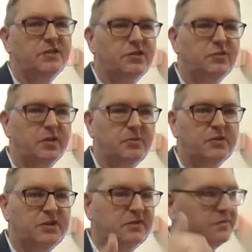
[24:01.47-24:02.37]
in Jerome,
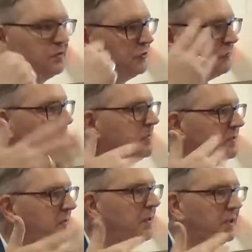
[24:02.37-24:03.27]
because Jerome
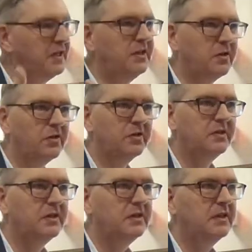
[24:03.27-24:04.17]
is very keen on
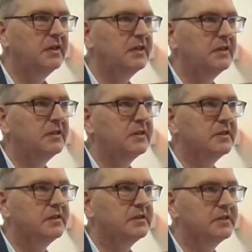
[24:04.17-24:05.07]

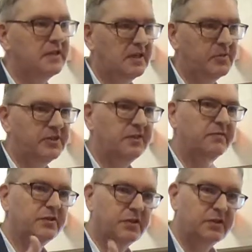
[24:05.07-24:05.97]
celibacy
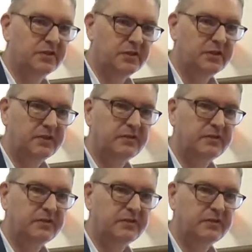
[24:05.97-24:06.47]
and virginity.